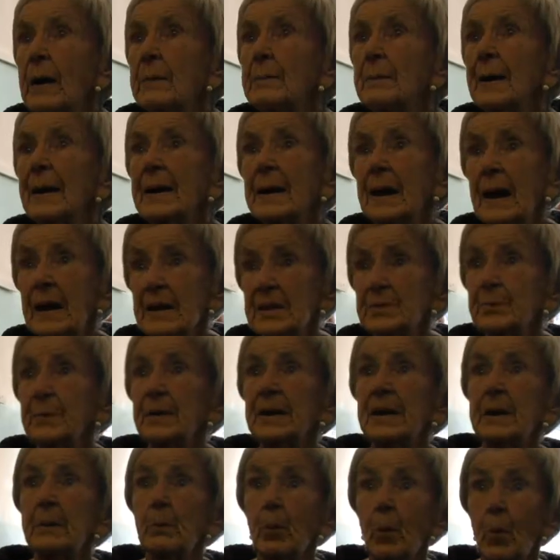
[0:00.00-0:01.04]
When my
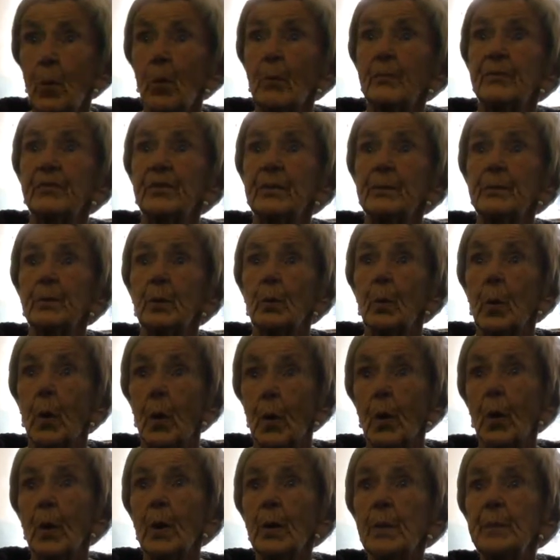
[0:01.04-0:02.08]
husband came home from the
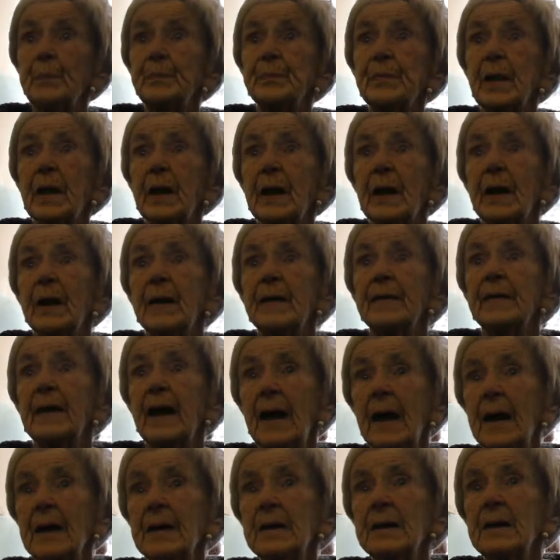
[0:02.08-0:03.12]
war,
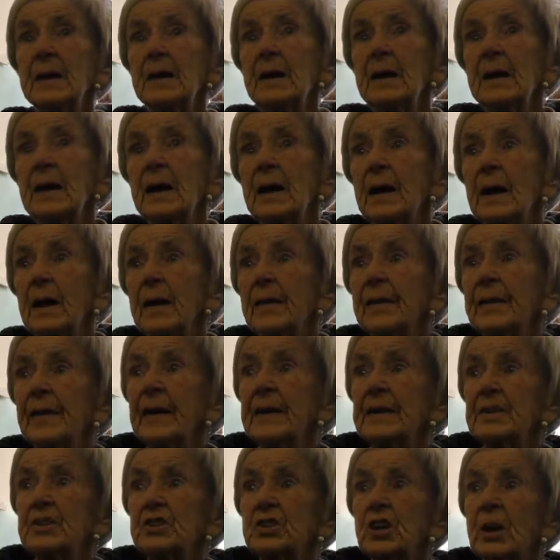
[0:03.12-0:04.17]
then
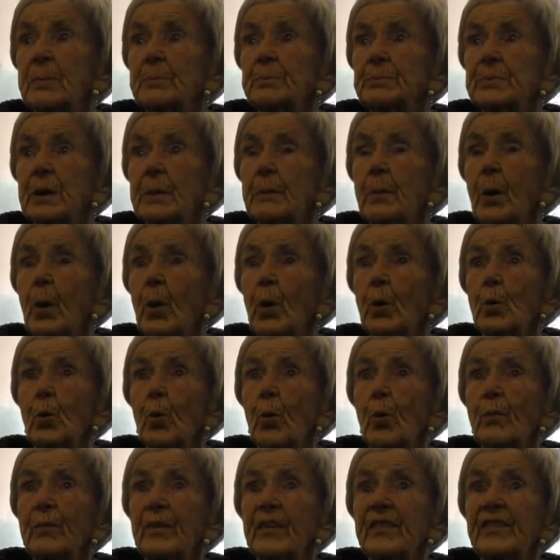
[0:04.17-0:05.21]
they shipped them all
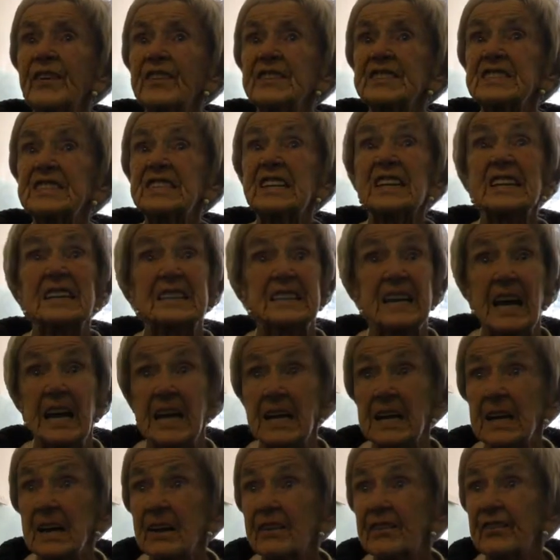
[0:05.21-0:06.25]
over for
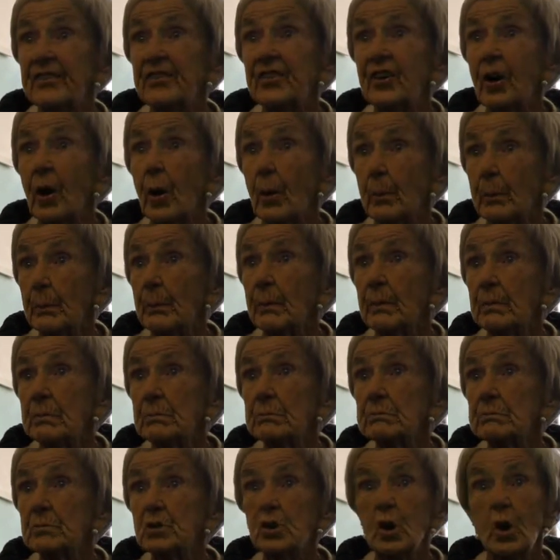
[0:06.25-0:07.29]
D-Day from
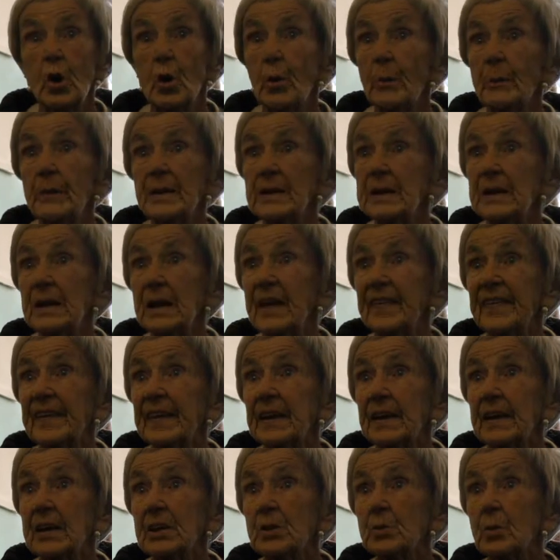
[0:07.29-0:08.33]
Germany, I
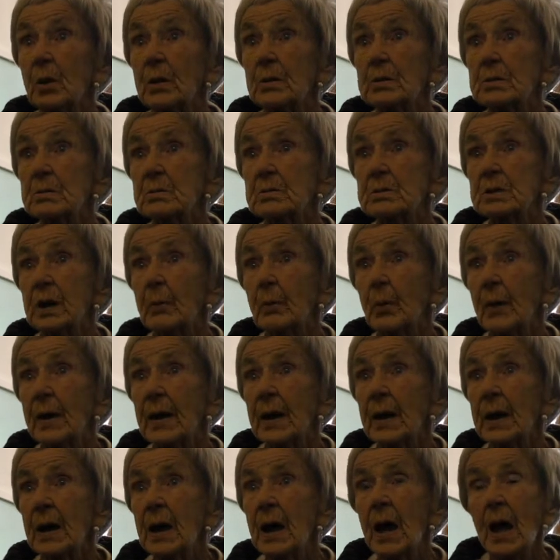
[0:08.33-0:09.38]
think it was, or
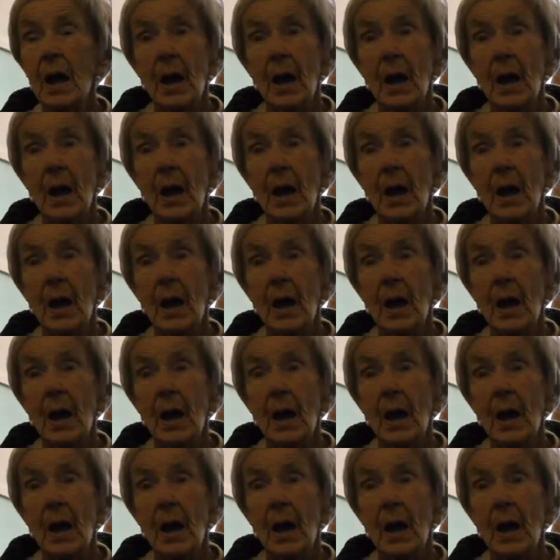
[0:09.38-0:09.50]
somewhere.